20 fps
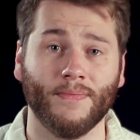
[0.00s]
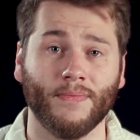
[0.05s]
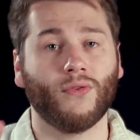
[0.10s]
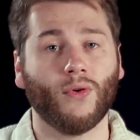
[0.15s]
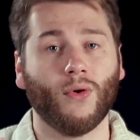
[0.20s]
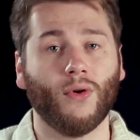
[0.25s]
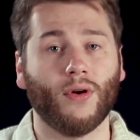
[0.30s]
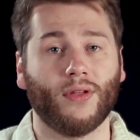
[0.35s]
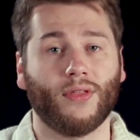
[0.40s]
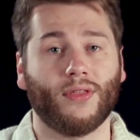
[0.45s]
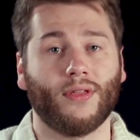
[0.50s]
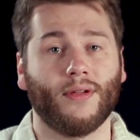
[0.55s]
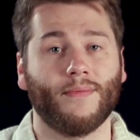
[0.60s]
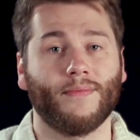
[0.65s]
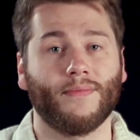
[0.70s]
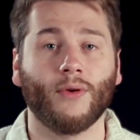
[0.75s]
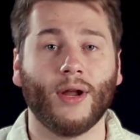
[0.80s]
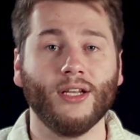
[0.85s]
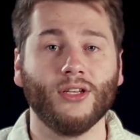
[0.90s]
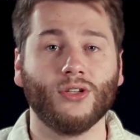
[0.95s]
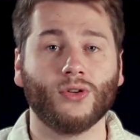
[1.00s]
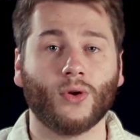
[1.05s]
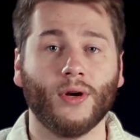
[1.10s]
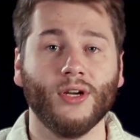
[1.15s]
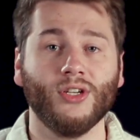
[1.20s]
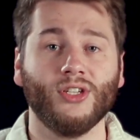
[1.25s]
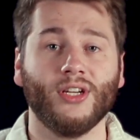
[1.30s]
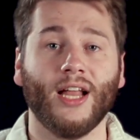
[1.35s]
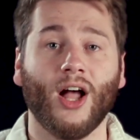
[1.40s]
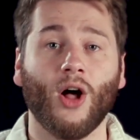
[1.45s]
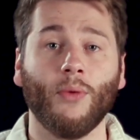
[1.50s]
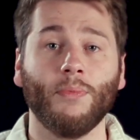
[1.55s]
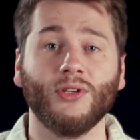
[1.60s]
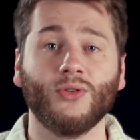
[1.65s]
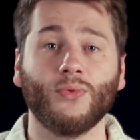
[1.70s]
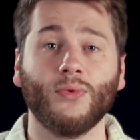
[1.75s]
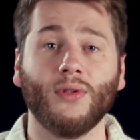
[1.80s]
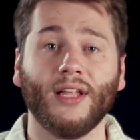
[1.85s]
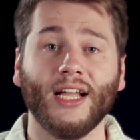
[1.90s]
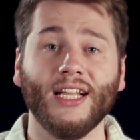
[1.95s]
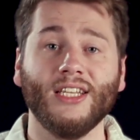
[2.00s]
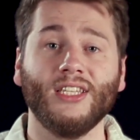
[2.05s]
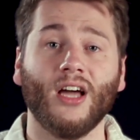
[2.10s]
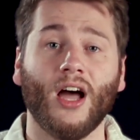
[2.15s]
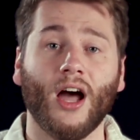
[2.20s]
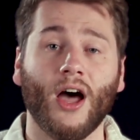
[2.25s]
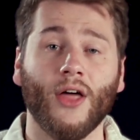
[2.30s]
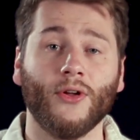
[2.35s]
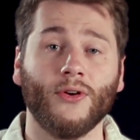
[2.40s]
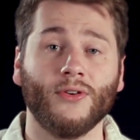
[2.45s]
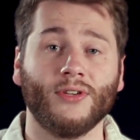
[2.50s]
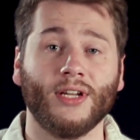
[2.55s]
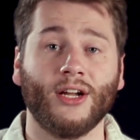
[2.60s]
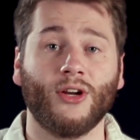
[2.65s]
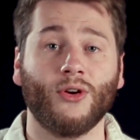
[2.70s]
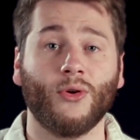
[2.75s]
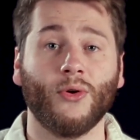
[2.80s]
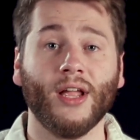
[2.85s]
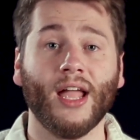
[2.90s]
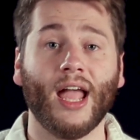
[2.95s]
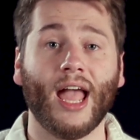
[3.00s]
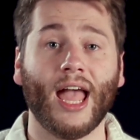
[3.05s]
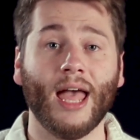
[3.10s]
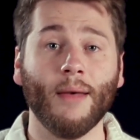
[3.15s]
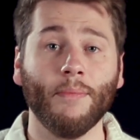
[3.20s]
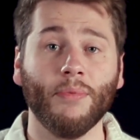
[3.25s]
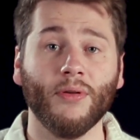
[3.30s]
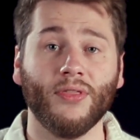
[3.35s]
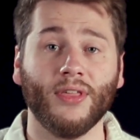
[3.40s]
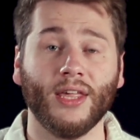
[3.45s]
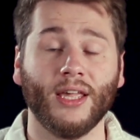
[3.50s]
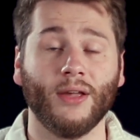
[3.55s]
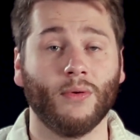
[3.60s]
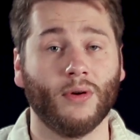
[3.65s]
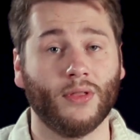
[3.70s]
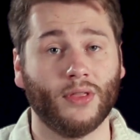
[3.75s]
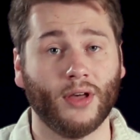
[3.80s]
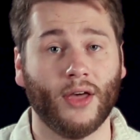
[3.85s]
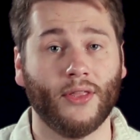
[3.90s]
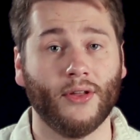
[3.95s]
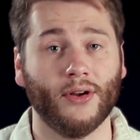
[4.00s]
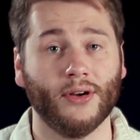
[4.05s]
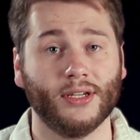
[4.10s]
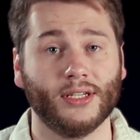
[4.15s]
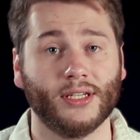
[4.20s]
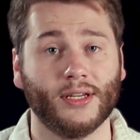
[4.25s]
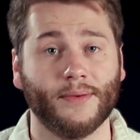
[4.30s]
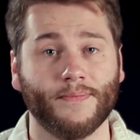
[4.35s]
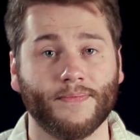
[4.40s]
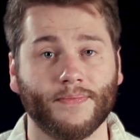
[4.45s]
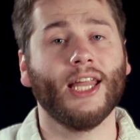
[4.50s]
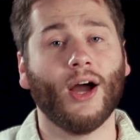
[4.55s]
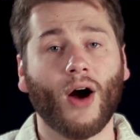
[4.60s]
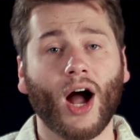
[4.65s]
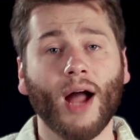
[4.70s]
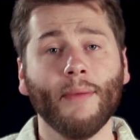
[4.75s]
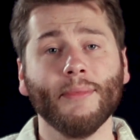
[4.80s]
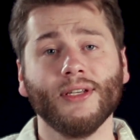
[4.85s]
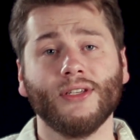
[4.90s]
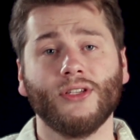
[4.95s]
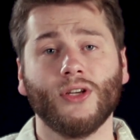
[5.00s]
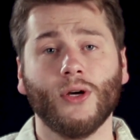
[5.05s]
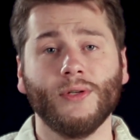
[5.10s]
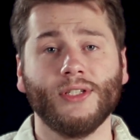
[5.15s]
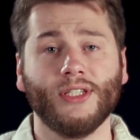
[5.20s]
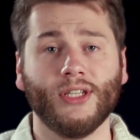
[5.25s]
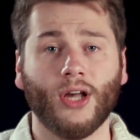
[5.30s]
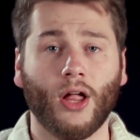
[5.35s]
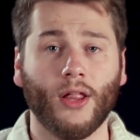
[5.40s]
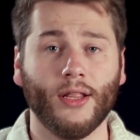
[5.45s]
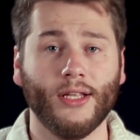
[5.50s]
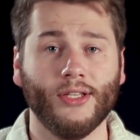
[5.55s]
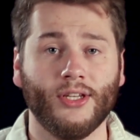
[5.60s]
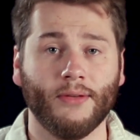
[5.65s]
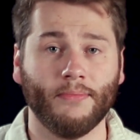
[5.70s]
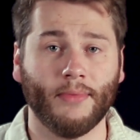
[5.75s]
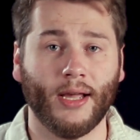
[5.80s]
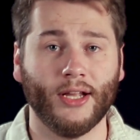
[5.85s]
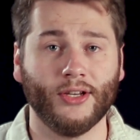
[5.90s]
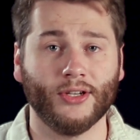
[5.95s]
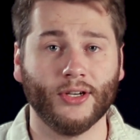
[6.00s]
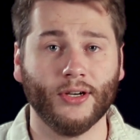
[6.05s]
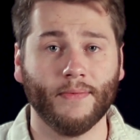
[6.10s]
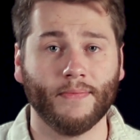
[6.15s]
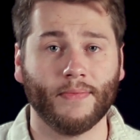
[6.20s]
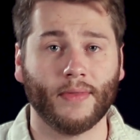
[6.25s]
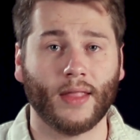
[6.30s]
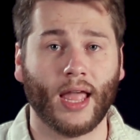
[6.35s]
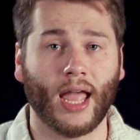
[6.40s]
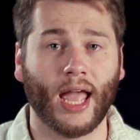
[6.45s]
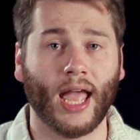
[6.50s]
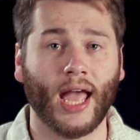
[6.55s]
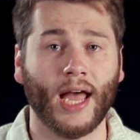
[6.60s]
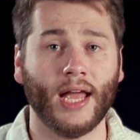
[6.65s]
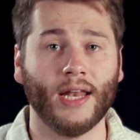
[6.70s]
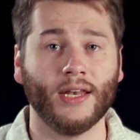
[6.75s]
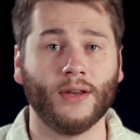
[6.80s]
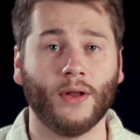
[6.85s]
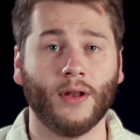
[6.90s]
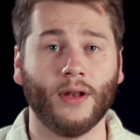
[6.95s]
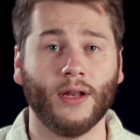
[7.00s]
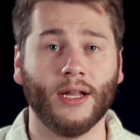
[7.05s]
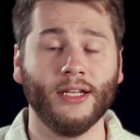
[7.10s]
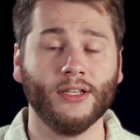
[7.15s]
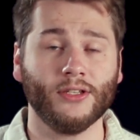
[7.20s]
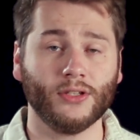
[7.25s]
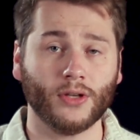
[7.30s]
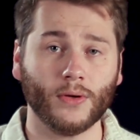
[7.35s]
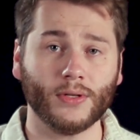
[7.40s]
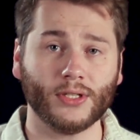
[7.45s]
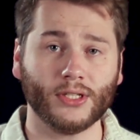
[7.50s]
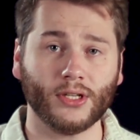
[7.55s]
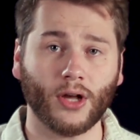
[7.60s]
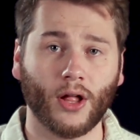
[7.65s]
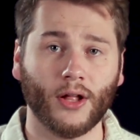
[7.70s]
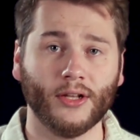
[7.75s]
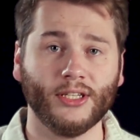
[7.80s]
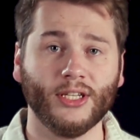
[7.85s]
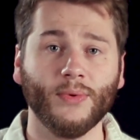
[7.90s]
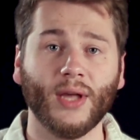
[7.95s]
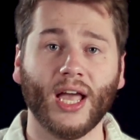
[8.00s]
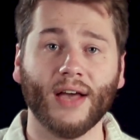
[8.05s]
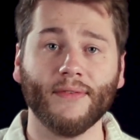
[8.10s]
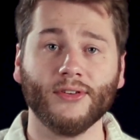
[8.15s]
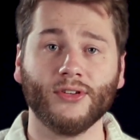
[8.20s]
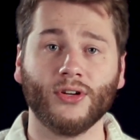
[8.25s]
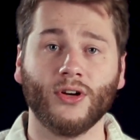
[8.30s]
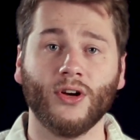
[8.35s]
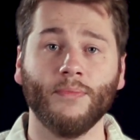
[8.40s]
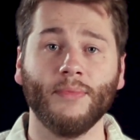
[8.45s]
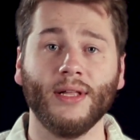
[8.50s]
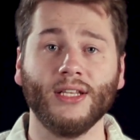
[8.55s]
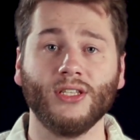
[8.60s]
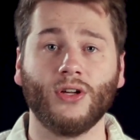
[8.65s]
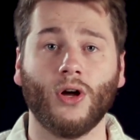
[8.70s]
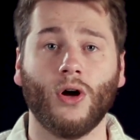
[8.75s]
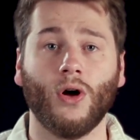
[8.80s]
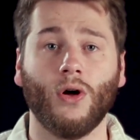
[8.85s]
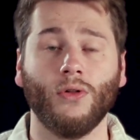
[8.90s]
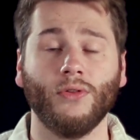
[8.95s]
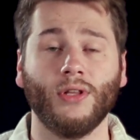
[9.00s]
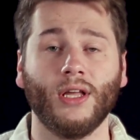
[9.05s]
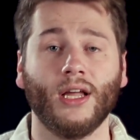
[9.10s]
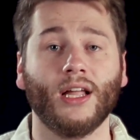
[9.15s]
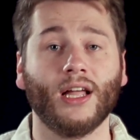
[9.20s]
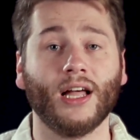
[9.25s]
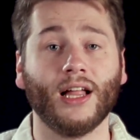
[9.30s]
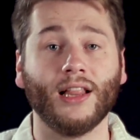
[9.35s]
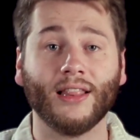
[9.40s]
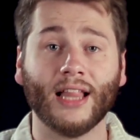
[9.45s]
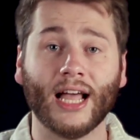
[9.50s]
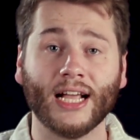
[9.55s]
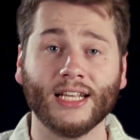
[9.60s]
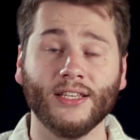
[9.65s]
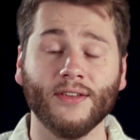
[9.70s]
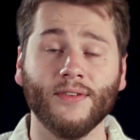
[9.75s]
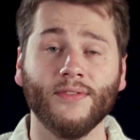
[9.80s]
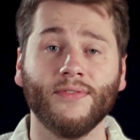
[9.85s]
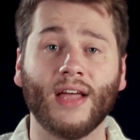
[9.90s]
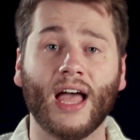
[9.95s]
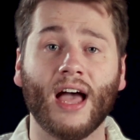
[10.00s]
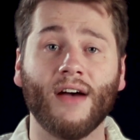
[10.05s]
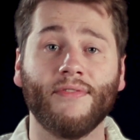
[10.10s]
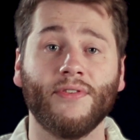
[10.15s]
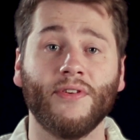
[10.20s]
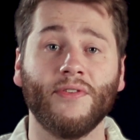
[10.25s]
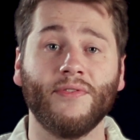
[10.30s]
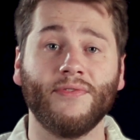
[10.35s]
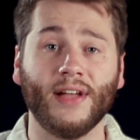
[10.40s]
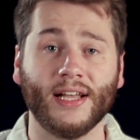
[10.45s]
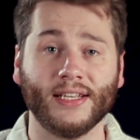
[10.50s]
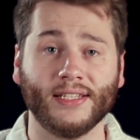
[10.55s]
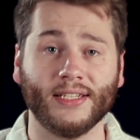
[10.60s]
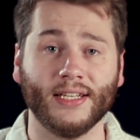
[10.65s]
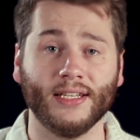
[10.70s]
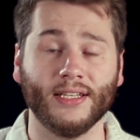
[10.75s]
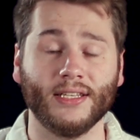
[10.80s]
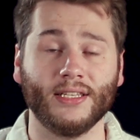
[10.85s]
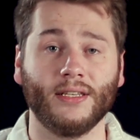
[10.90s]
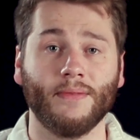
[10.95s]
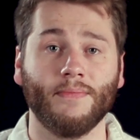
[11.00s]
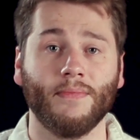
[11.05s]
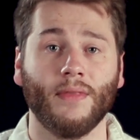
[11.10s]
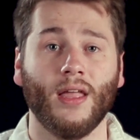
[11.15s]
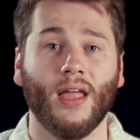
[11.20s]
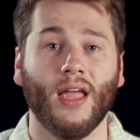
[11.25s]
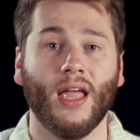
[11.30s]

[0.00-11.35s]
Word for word: Fourth, great stories should help us relate to others and create empathy with others. Now, I'm a sociology major, and in sociology, we have a term that's called collective effervescence.